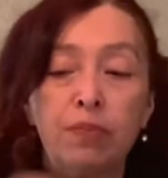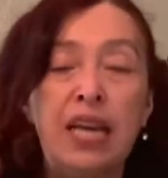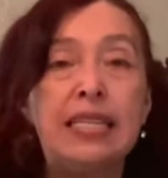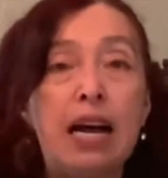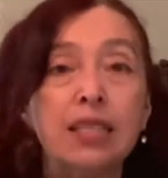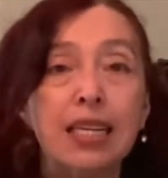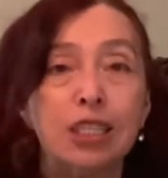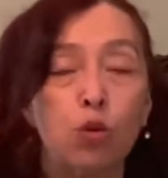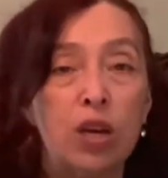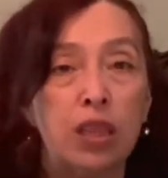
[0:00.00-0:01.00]
It tells
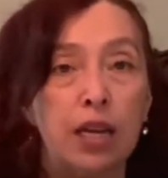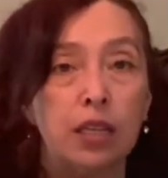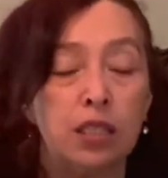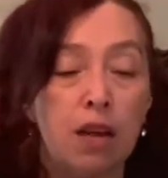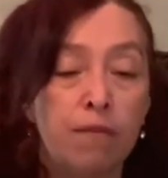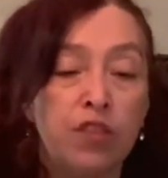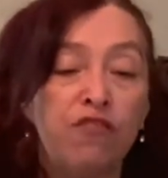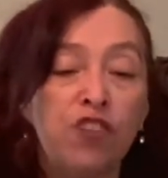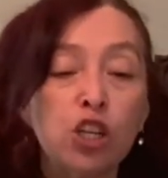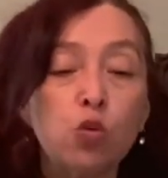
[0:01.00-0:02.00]
us three things. The
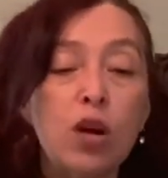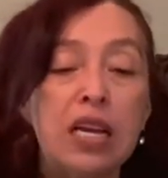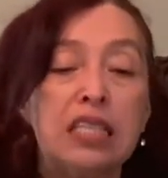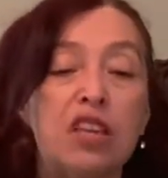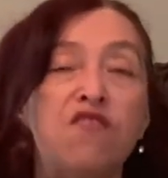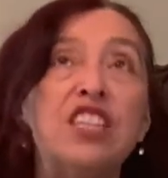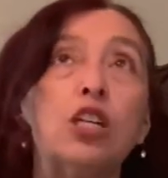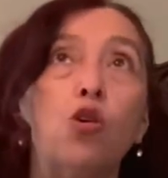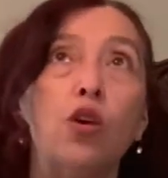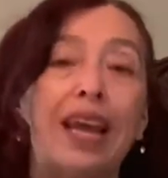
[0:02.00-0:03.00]
first one is the
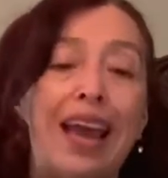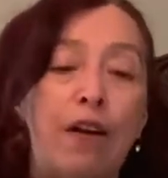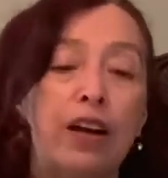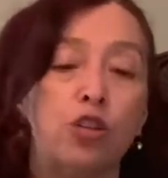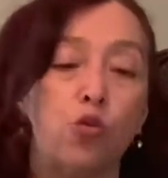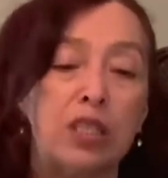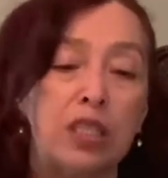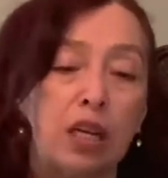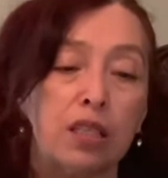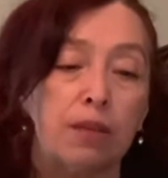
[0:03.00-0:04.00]
physical
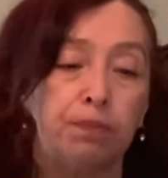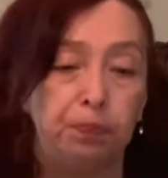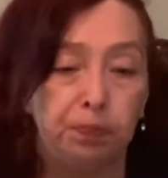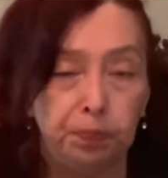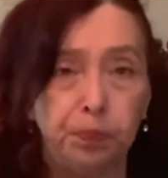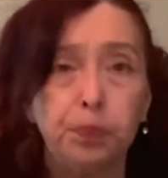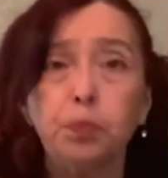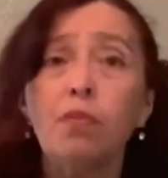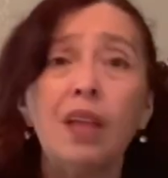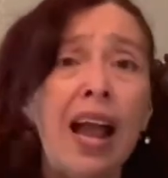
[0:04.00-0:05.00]
characteristics
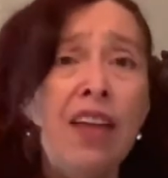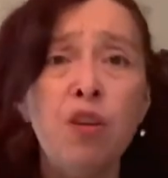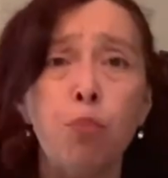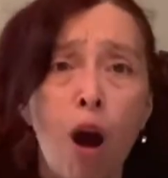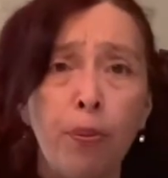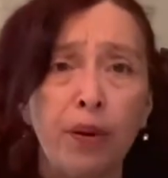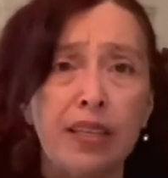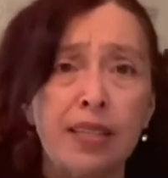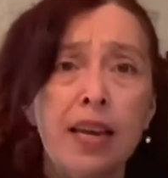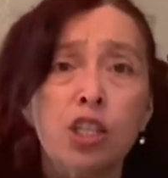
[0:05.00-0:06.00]
and the
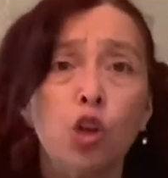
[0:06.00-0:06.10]
properties.